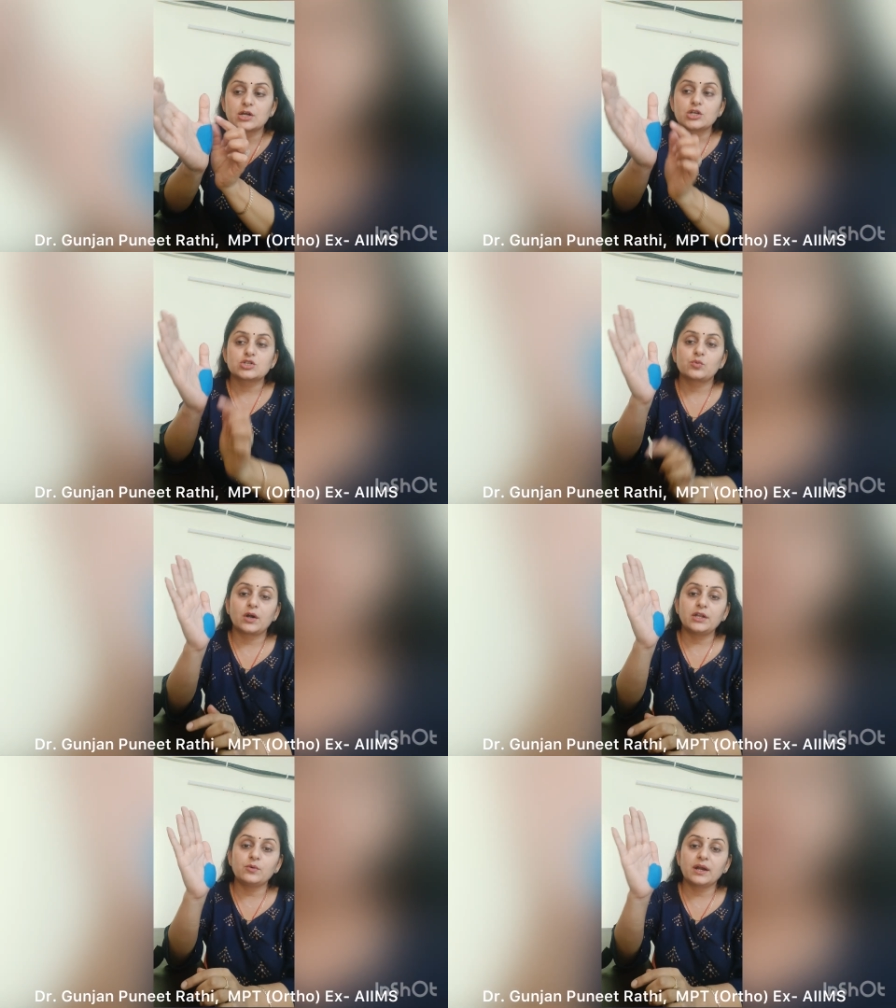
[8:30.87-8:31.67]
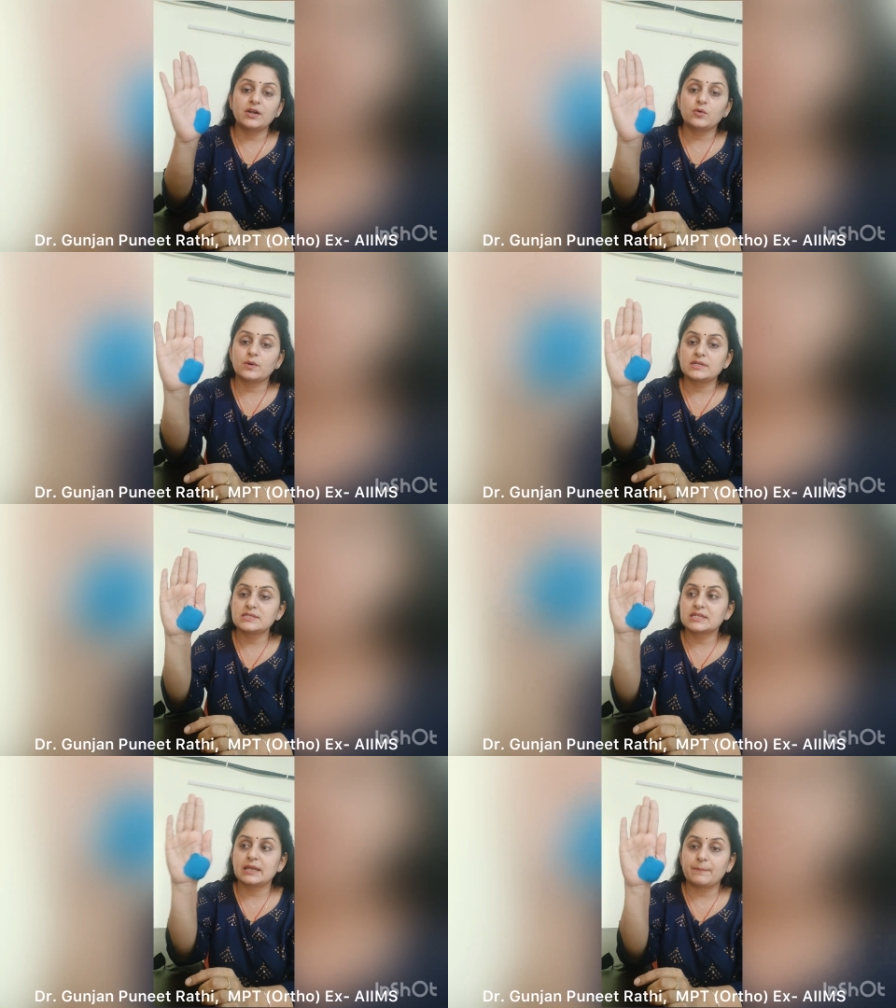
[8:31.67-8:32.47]
So what you can do is,
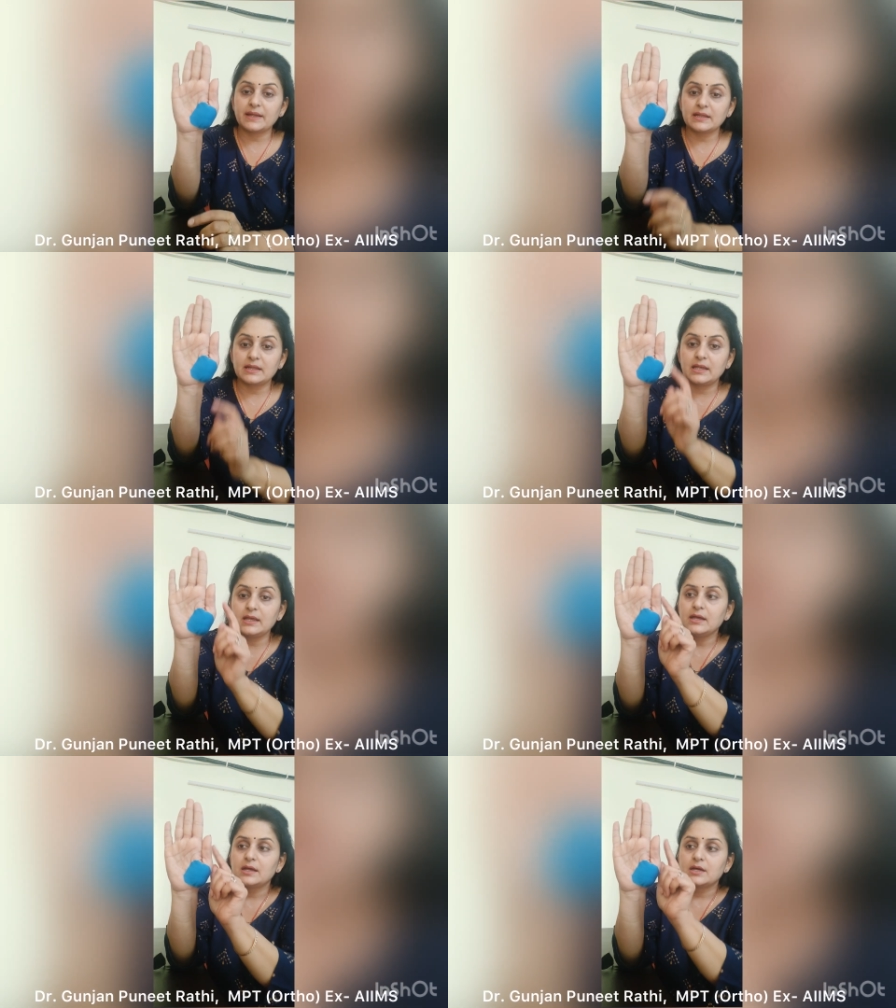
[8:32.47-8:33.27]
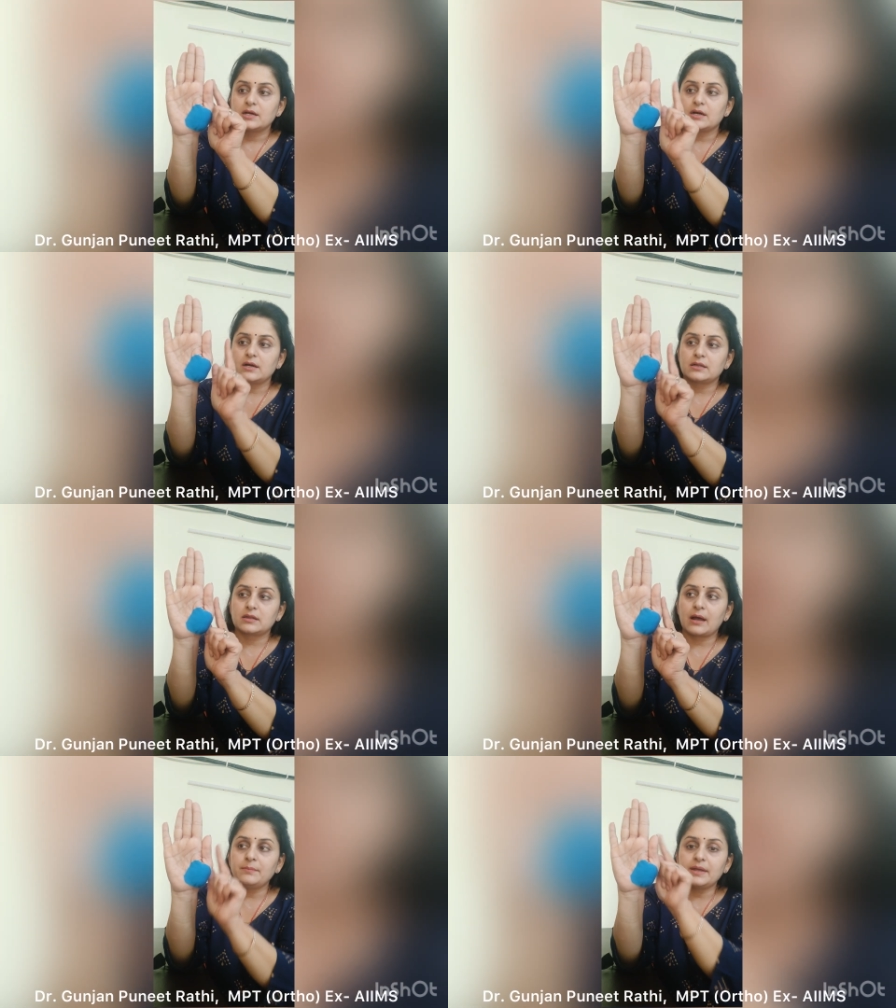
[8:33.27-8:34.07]
keeping the
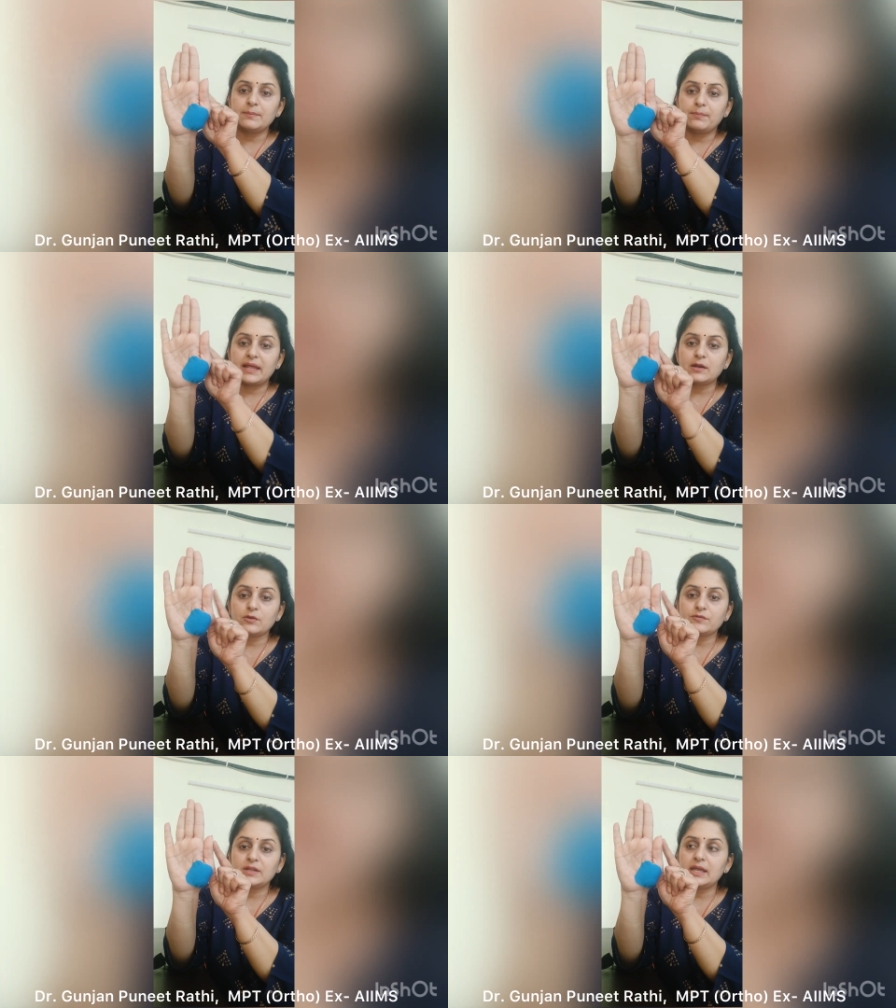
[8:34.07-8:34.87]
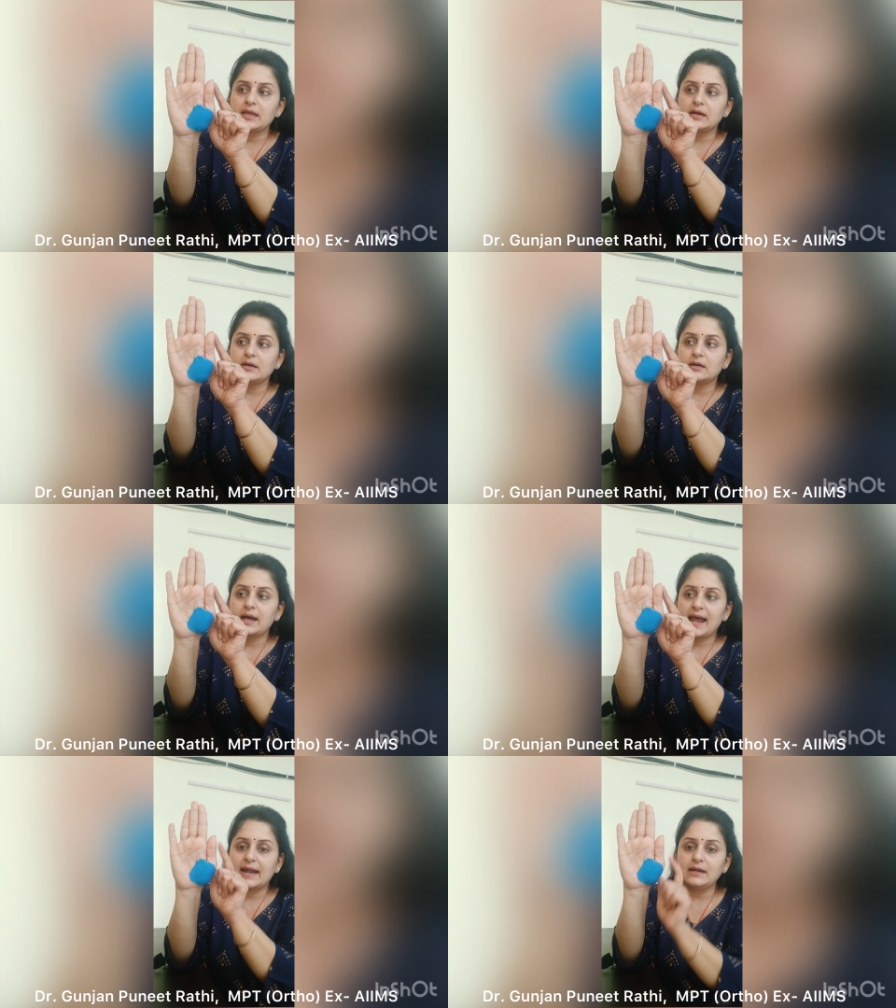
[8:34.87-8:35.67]
thumb in plane of the
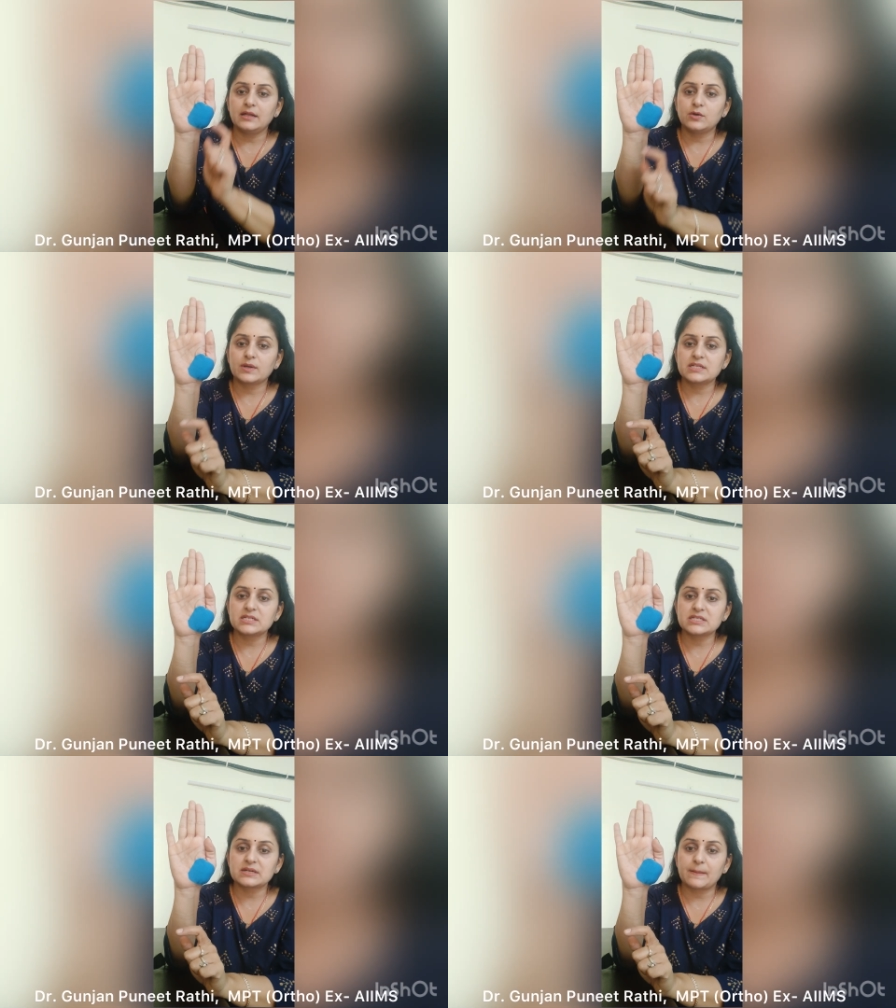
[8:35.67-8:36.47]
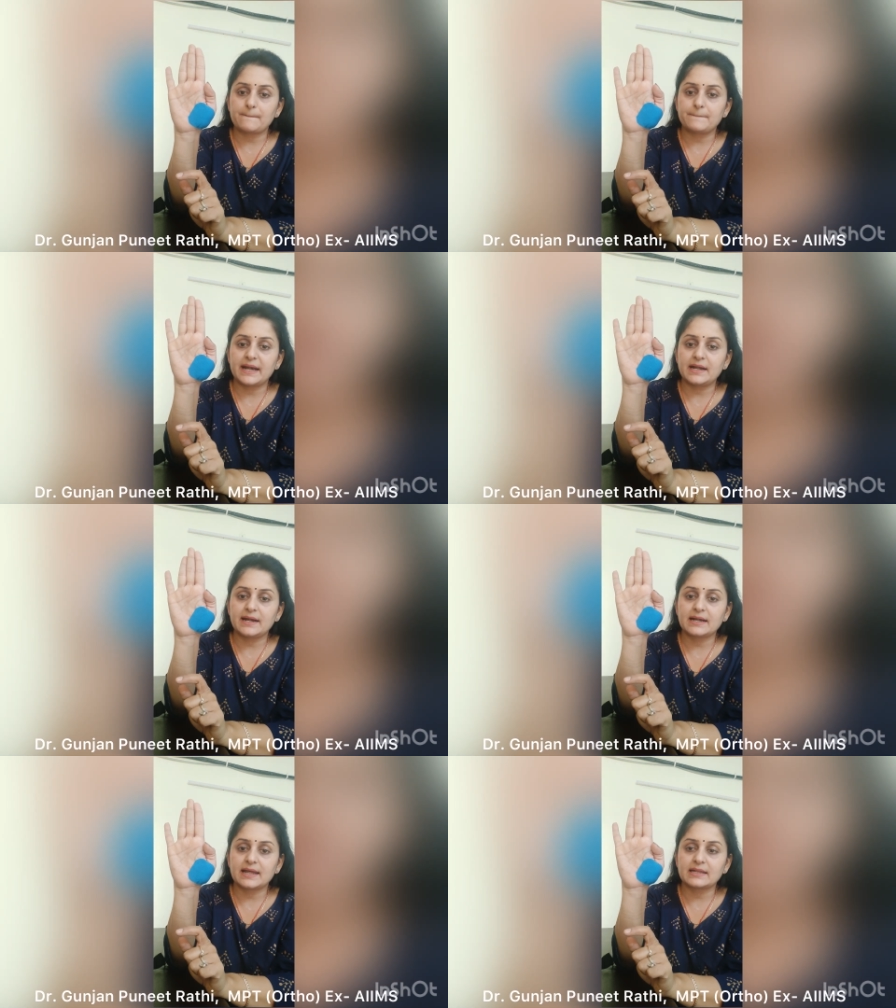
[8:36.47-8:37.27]
hand, you can just bend it
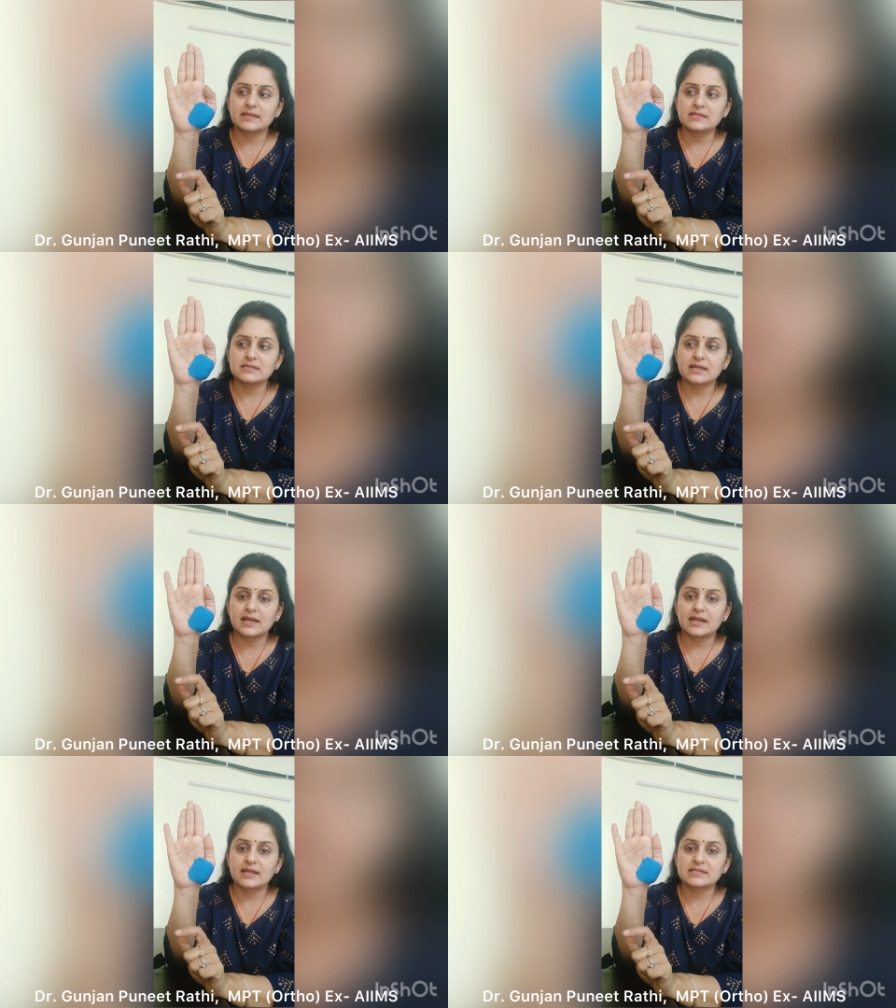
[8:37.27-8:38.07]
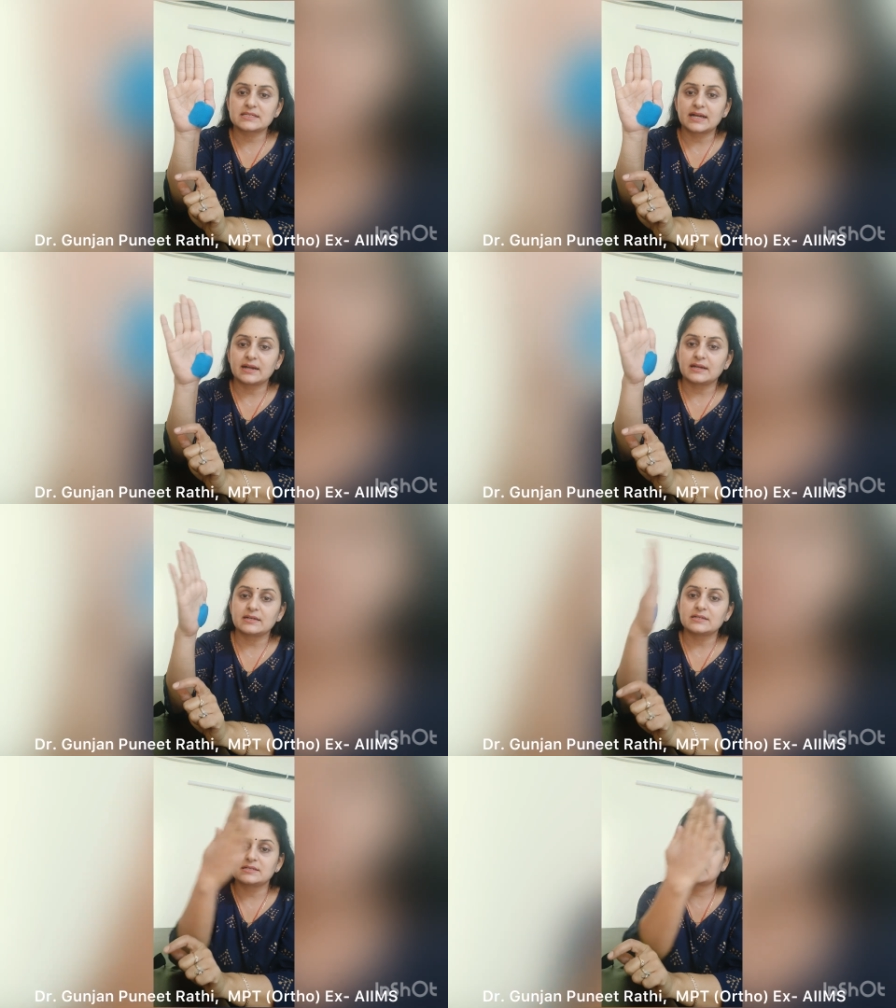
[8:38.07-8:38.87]
like this and extend it.
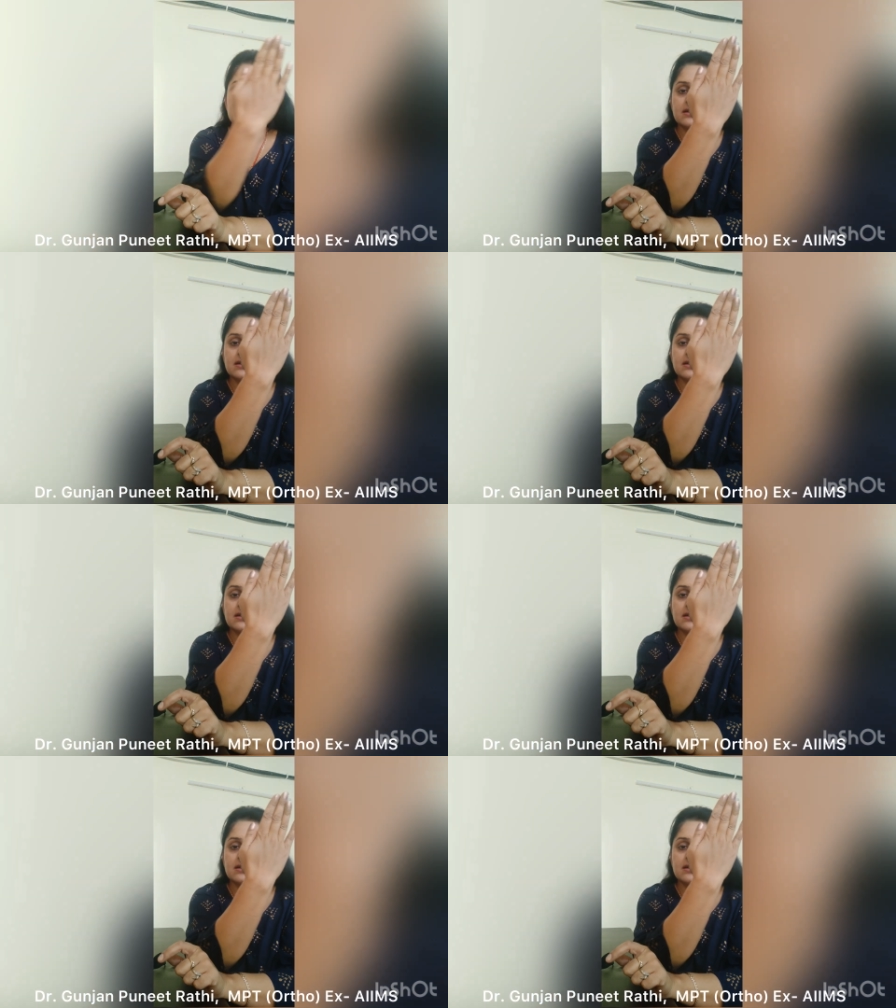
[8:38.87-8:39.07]
See,